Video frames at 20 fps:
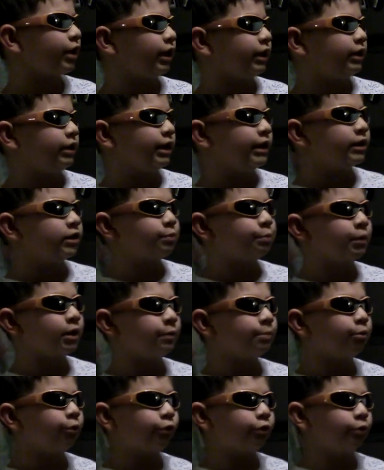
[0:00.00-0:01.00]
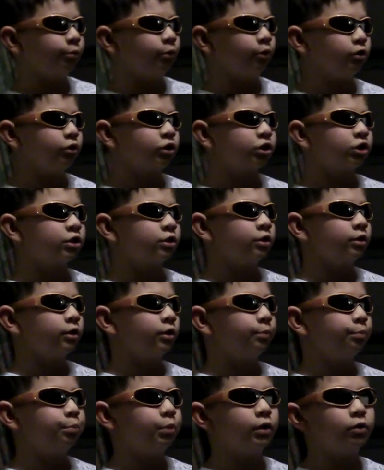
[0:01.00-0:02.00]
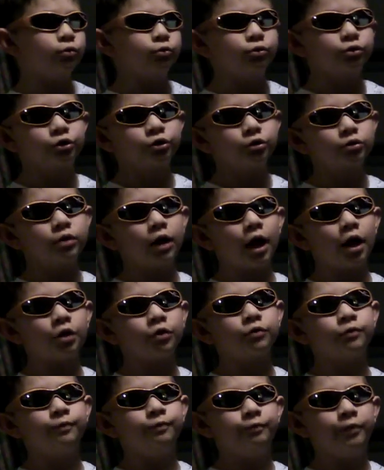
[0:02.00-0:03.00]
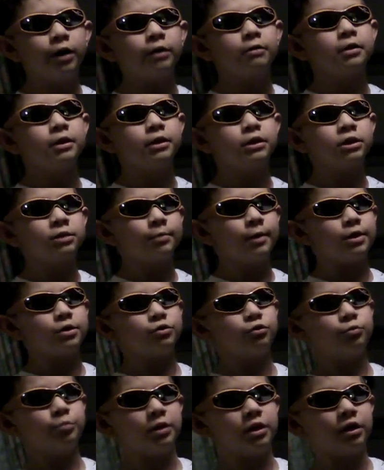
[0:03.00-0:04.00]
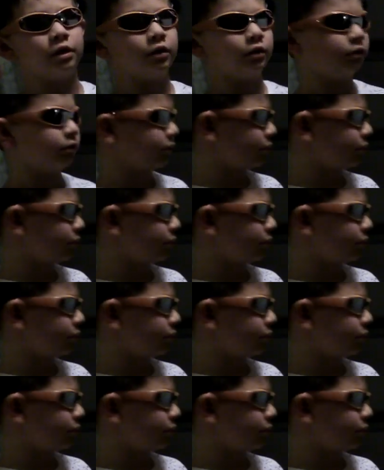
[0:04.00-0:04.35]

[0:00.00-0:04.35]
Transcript: that gets people the most, but also has very special meaning.